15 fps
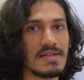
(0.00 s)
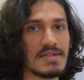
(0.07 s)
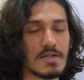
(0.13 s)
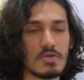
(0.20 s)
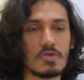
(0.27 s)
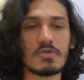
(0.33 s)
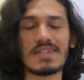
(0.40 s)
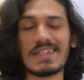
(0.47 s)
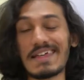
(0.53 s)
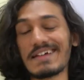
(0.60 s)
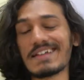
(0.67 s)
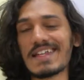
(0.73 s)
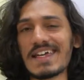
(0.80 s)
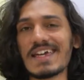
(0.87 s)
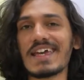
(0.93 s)
So to
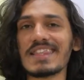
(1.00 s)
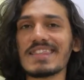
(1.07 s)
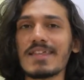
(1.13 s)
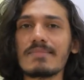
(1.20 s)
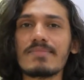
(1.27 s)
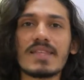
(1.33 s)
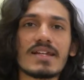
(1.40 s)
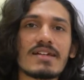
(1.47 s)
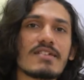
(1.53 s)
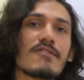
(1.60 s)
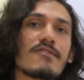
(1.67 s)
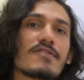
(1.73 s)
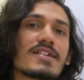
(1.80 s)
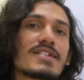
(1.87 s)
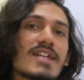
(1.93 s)
segregate them, there are
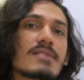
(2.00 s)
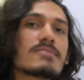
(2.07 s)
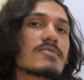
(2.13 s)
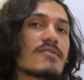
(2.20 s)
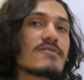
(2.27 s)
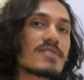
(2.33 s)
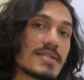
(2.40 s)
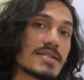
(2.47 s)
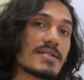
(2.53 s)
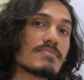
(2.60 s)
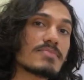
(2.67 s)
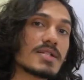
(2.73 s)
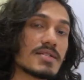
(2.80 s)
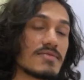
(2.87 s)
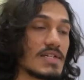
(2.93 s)
different types of
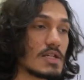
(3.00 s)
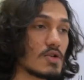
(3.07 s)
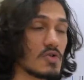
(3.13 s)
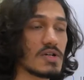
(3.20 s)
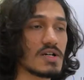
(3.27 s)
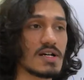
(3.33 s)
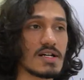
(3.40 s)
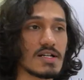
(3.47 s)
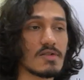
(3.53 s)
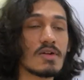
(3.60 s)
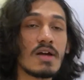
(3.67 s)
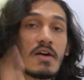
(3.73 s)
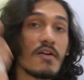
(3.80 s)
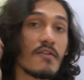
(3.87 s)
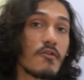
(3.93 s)
receptors. We know around
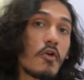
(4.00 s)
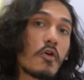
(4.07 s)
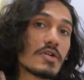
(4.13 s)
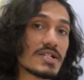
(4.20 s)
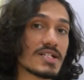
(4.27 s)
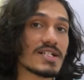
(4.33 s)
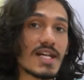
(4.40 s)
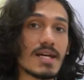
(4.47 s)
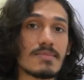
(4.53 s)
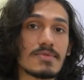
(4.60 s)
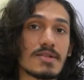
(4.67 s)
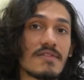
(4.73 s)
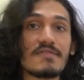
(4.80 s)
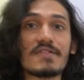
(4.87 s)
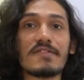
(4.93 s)
400 types
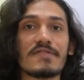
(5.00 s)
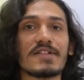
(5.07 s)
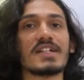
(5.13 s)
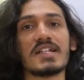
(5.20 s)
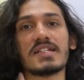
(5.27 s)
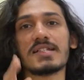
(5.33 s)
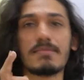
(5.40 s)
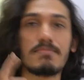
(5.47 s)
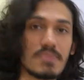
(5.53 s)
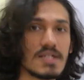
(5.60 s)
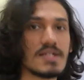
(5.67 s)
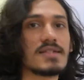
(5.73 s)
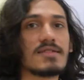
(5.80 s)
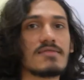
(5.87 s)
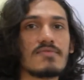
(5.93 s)
of different
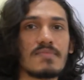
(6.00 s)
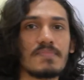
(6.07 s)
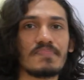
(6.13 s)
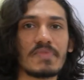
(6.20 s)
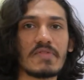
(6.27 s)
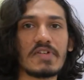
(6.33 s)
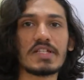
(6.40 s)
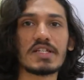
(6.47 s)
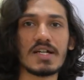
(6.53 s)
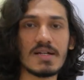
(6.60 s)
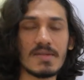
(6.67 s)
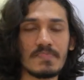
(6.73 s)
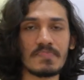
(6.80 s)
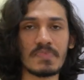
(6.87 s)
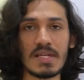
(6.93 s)
receptors which
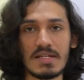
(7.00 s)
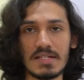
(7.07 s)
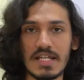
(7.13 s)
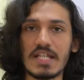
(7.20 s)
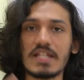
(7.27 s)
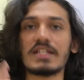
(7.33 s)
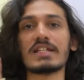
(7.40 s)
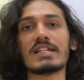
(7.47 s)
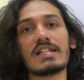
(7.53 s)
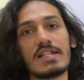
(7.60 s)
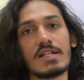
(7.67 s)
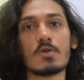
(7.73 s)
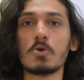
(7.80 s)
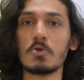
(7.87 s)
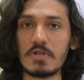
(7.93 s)
are genetically
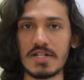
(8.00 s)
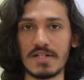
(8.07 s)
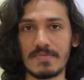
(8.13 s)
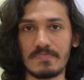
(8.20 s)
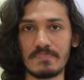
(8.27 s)
encoded.